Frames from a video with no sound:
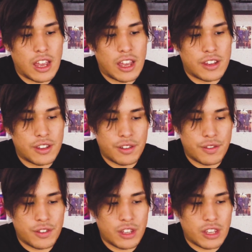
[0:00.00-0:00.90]
I
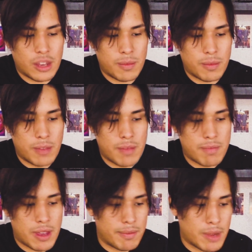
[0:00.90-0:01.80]
feel like I'm
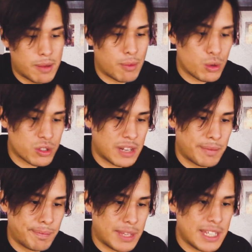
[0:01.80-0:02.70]
my most
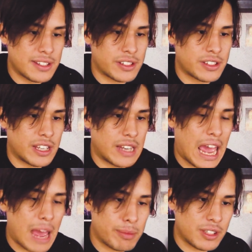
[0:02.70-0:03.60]
at peace and
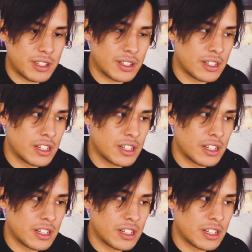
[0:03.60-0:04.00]
happy and